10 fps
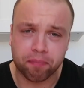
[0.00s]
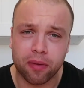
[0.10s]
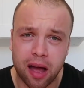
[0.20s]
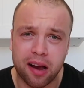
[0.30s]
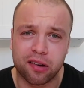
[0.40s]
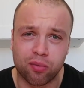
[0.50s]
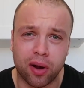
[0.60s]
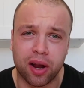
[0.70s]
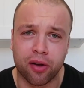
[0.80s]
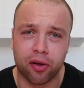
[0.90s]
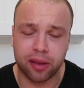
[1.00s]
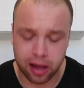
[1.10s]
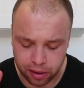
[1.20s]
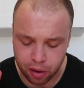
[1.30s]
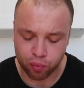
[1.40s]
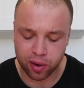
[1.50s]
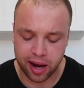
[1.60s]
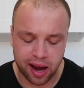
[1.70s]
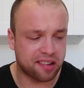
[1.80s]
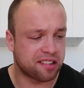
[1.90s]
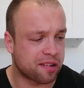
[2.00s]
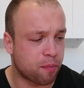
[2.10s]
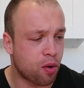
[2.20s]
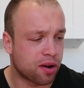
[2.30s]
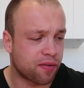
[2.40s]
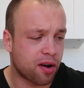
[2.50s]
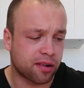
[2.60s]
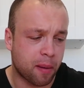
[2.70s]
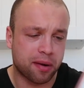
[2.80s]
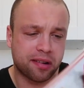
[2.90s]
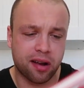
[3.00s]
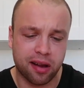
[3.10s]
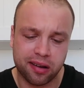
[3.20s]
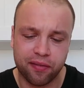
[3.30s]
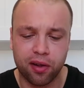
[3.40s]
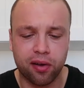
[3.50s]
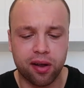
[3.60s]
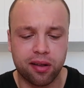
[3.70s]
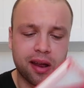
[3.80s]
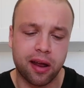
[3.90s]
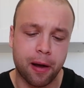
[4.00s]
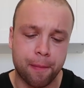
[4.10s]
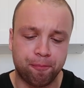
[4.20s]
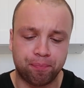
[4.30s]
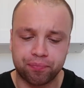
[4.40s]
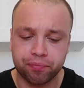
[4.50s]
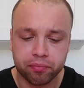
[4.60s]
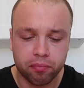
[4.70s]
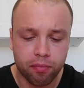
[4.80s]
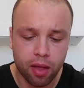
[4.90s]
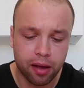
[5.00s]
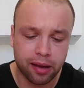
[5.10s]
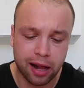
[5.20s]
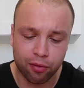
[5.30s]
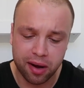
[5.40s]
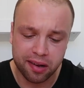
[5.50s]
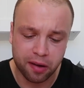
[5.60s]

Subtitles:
That is really good. That really hits the spot as far as I'm concerned. Let's have a look at the calories.